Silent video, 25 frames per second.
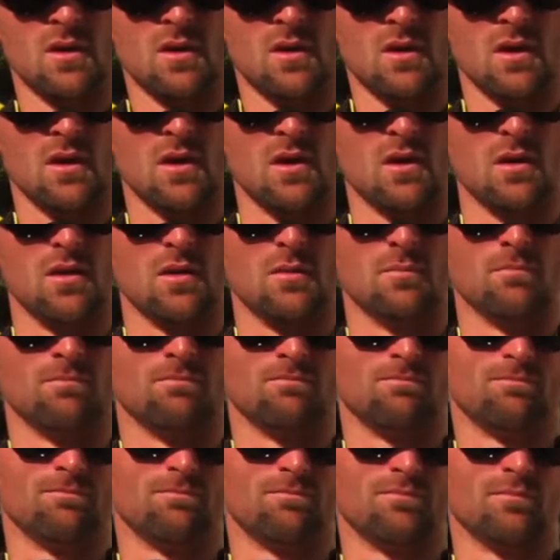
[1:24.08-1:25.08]
but
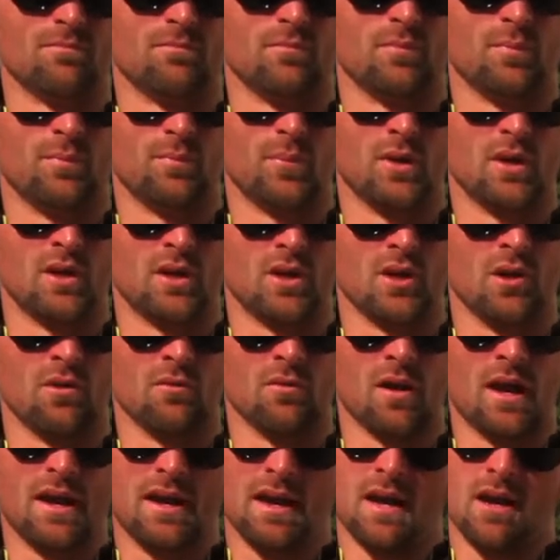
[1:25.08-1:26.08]

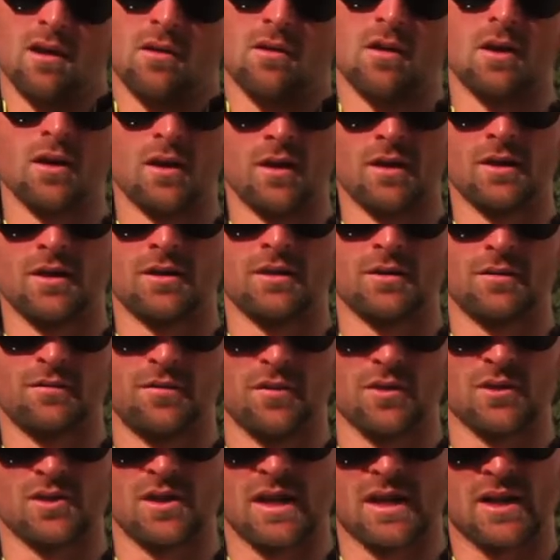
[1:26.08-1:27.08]
right now, it
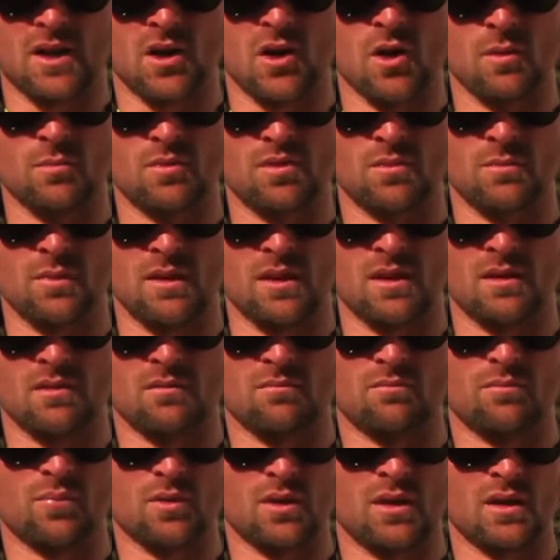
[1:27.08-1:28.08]
feels like home to me
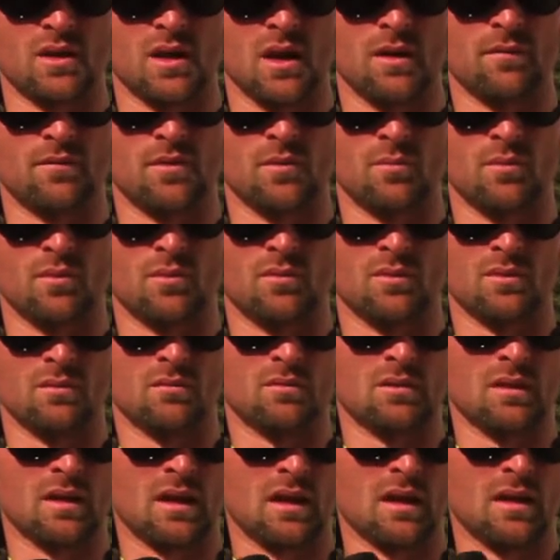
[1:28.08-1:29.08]
and pretty comfortable,
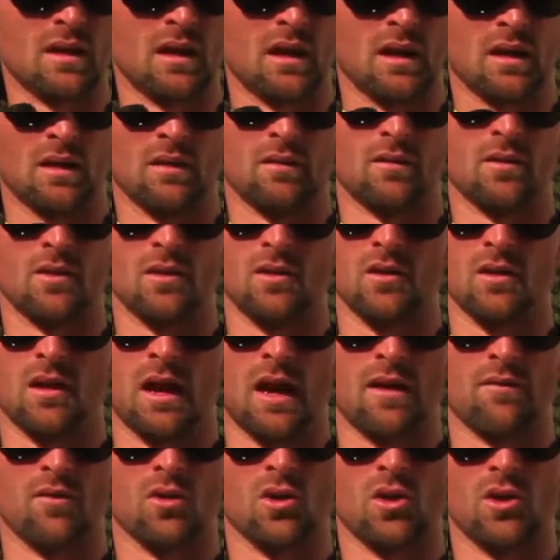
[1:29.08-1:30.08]
and I
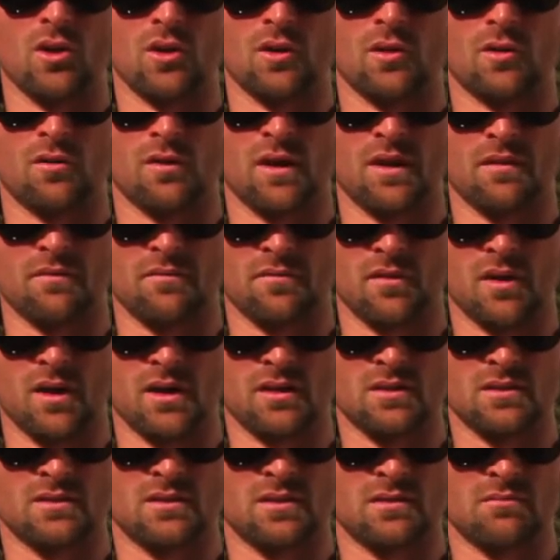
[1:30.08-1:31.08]
have a lot of great
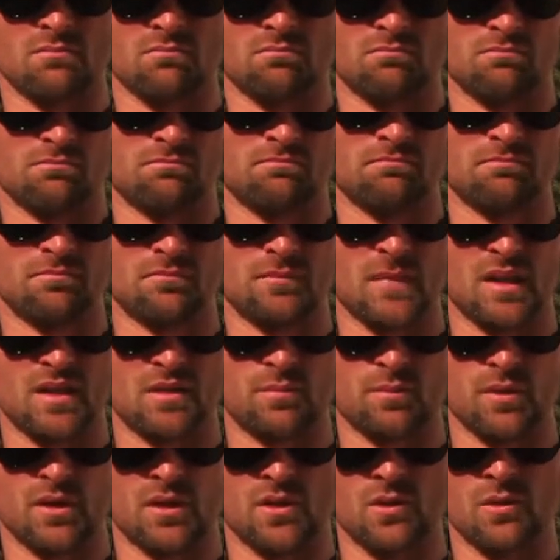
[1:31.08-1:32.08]
friends, and that's
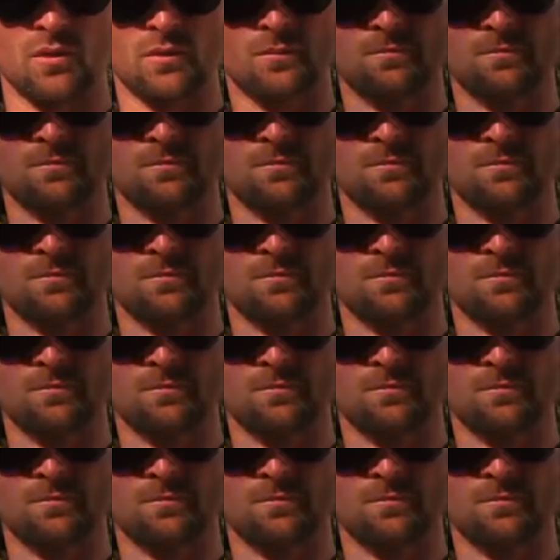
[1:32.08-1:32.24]
pretty cool.